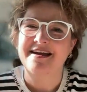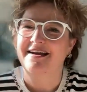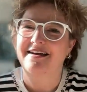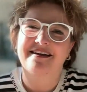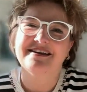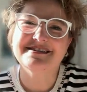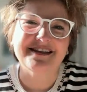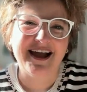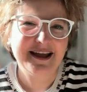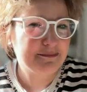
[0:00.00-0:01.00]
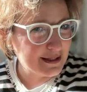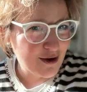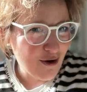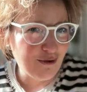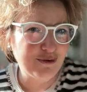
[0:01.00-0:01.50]
aside, being a
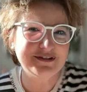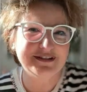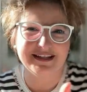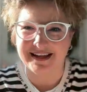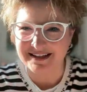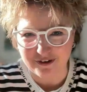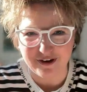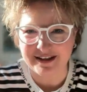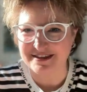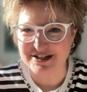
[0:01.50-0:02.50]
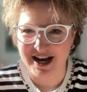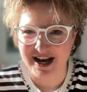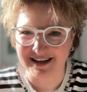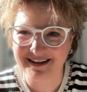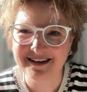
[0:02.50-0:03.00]
host, and integrate the
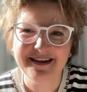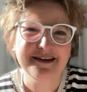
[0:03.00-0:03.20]
juggling.